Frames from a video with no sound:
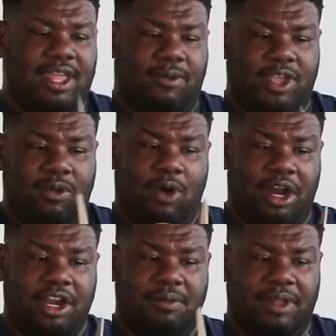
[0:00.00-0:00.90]
that when you
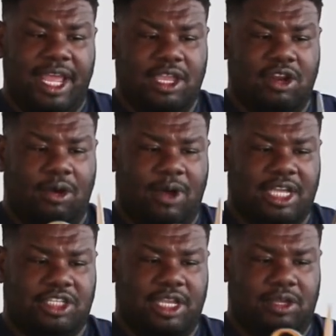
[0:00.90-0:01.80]
water your plant, you don't want,